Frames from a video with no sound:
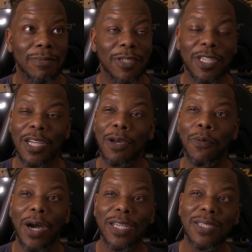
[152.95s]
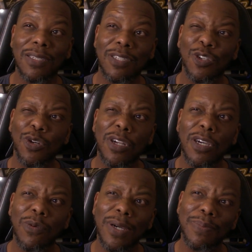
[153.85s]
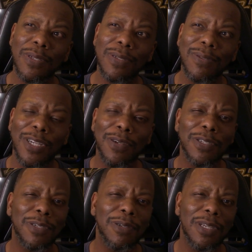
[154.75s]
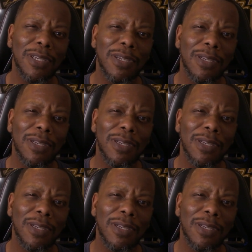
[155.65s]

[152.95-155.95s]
Deshaun Watson sort of a weapon. Jerry Jeudy.